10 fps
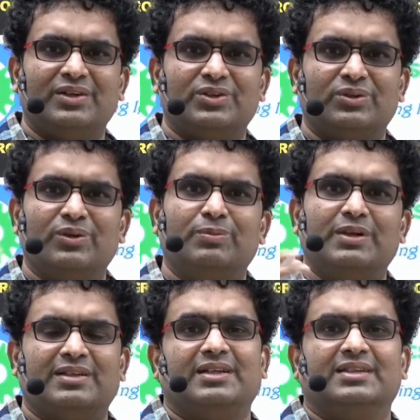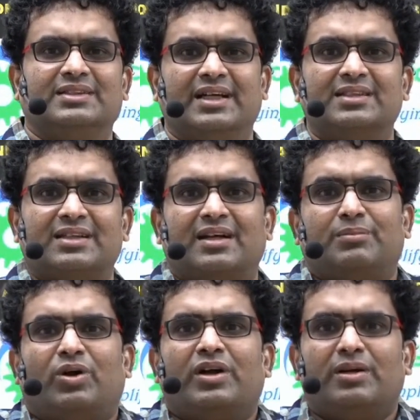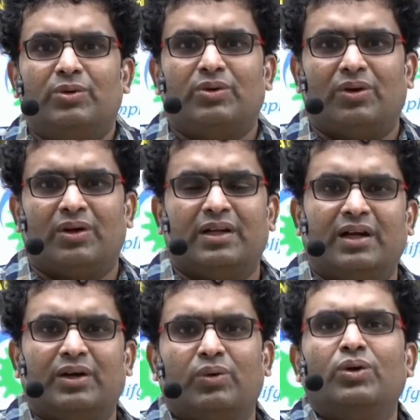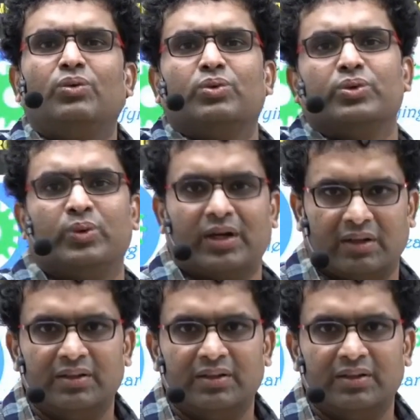So you'll be saying, sir, I'm not able to log in. I don't know who you are.